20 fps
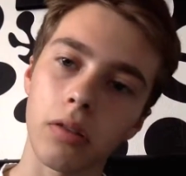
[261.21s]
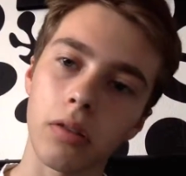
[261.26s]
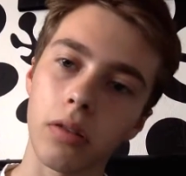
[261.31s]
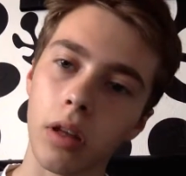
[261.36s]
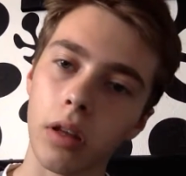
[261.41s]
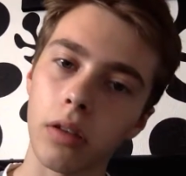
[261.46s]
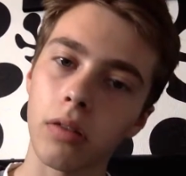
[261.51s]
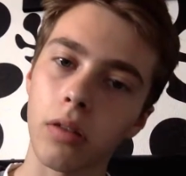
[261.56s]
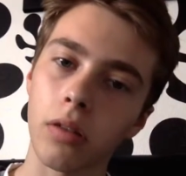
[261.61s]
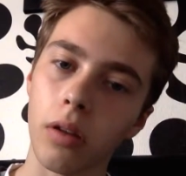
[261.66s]
So
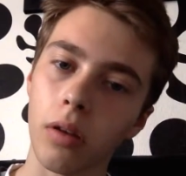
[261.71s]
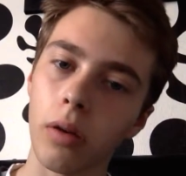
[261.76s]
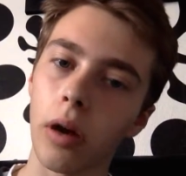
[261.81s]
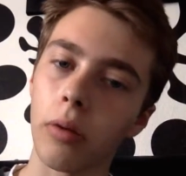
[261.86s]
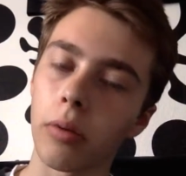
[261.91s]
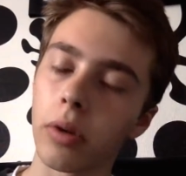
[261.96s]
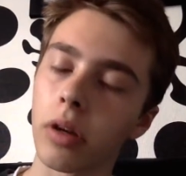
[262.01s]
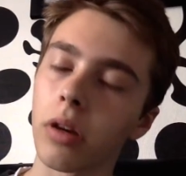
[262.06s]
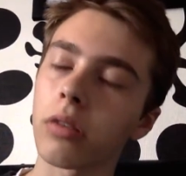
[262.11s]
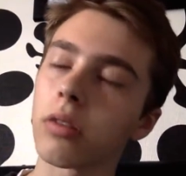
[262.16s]
that's how
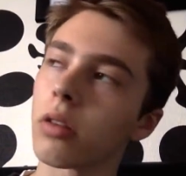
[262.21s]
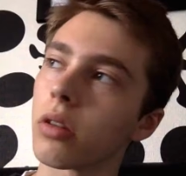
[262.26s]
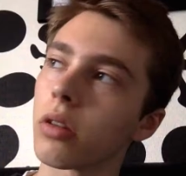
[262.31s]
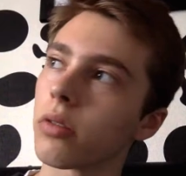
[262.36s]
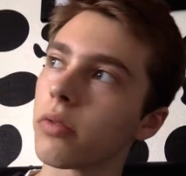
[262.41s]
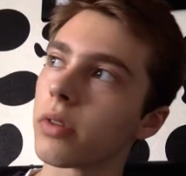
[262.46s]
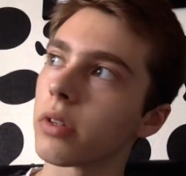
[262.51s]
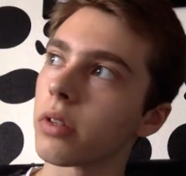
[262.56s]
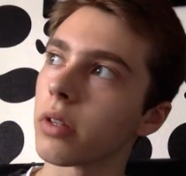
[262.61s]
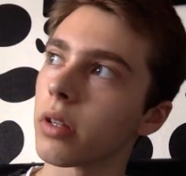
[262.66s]
we got to this
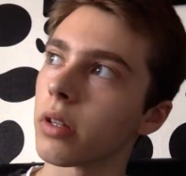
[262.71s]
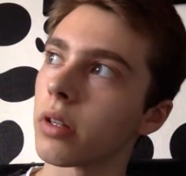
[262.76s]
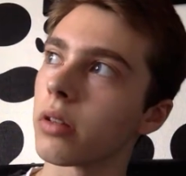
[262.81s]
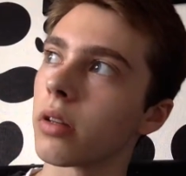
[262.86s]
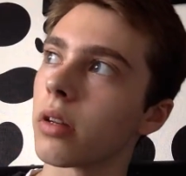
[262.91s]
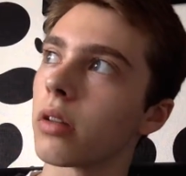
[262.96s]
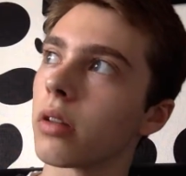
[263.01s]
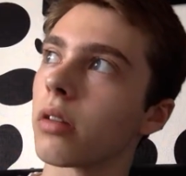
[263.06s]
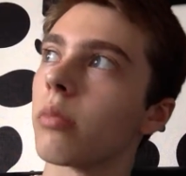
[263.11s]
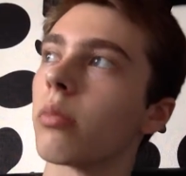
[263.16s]

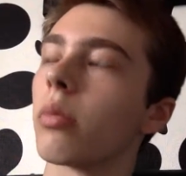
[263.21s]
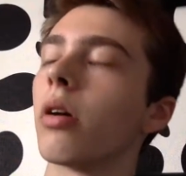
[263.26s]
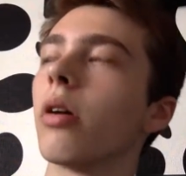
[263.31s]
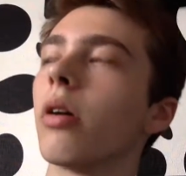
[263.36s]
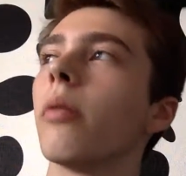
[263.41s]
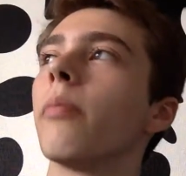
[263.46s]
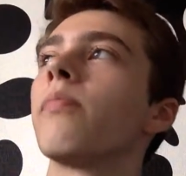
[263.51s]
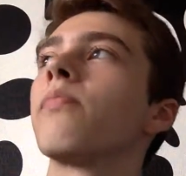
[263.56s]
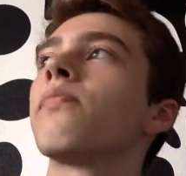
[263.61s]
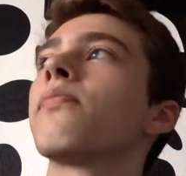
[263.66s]
facilitating
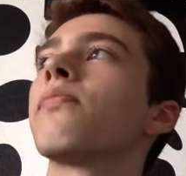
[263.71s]
part.